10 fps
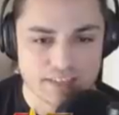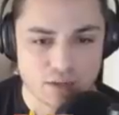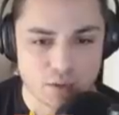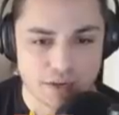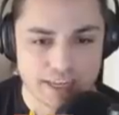
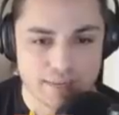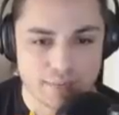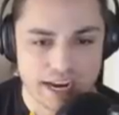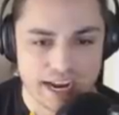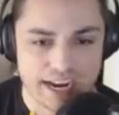I do want to keep
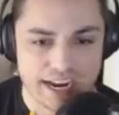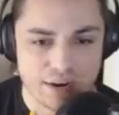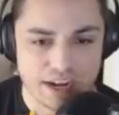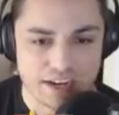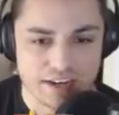my eye
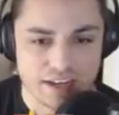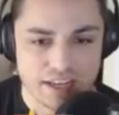out on.